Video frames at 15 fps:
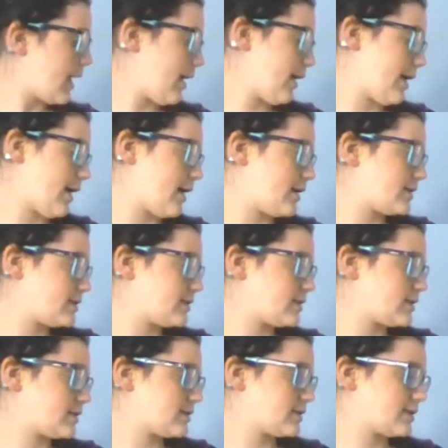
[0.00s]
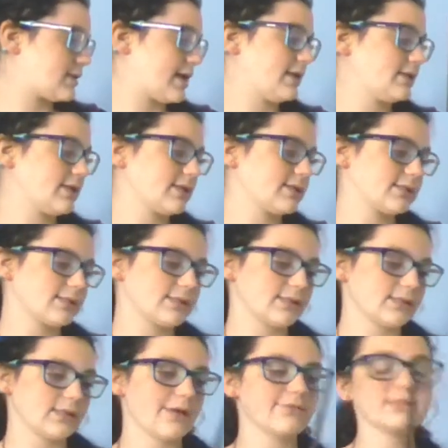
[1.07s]
and
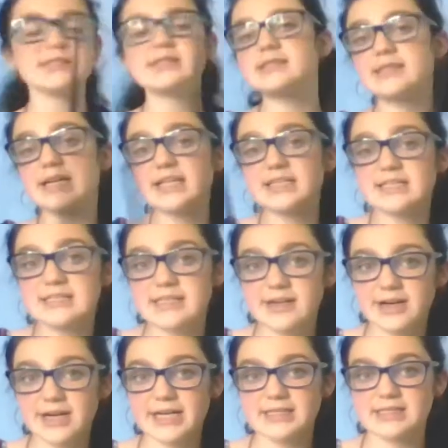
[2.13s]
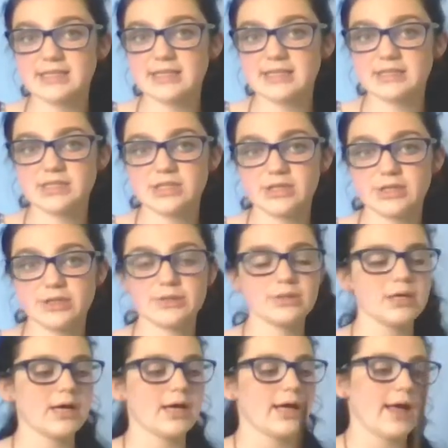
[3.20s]
it's a series, these 2,
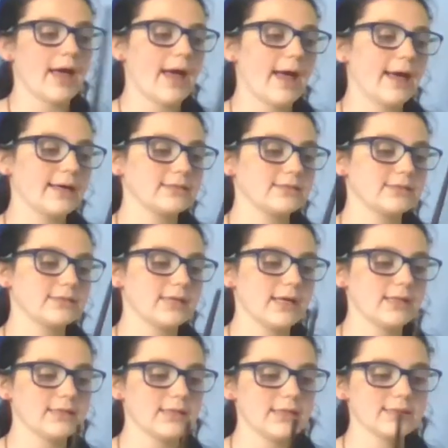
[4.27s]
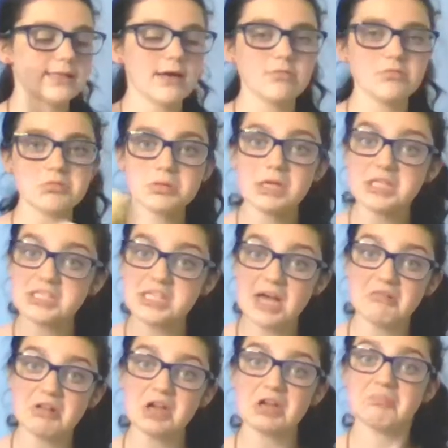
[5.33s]
and it
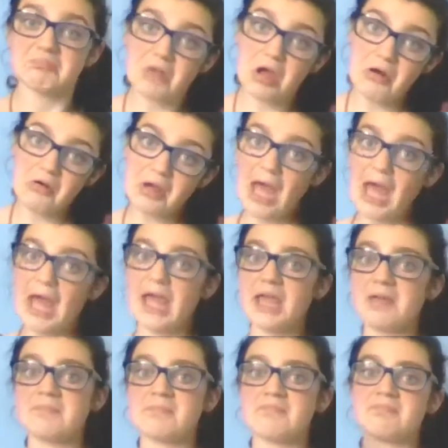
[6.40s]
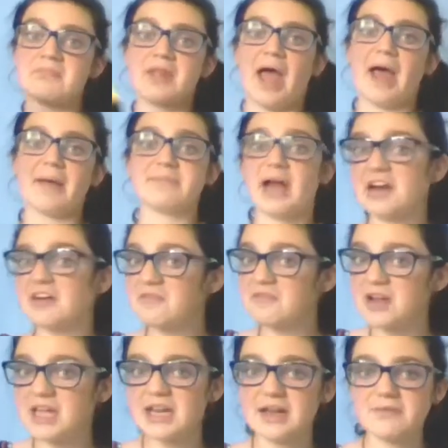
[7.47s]
sounded okay. I'm not going to
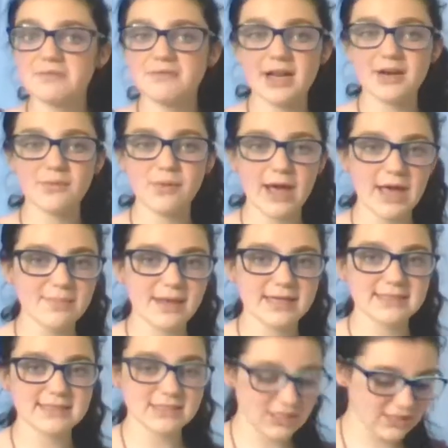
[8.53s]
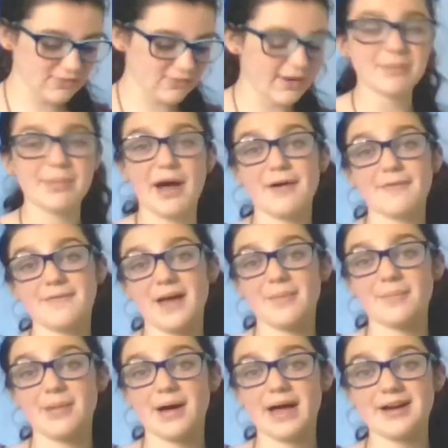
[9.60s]
read it right away because I just read about
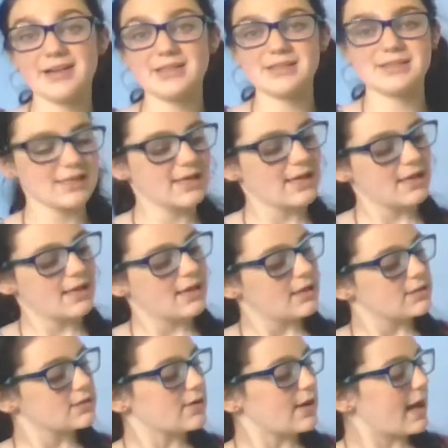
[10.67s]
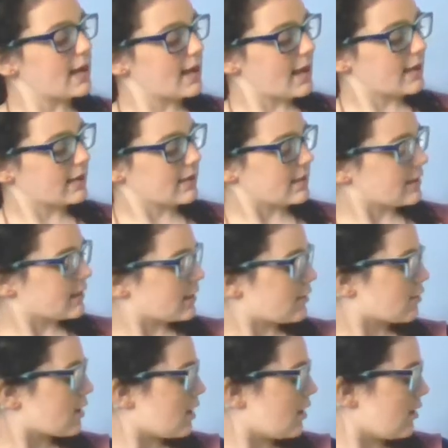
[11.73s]
vampires, so I need a
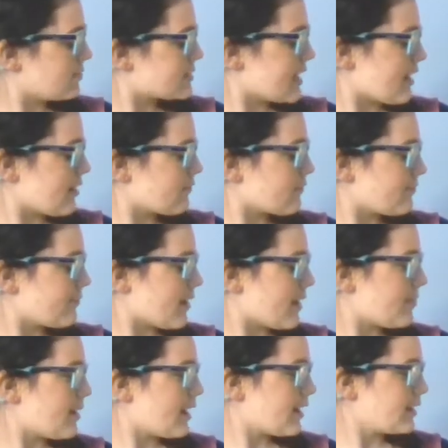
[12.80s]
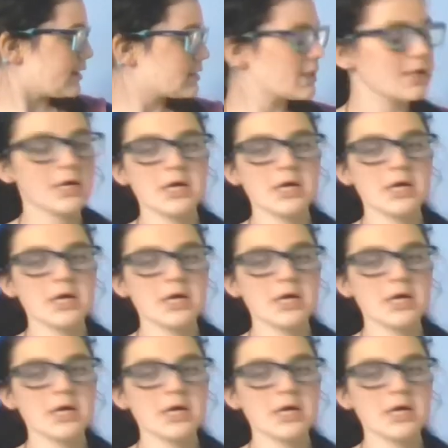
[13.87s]
little calm down from vampires.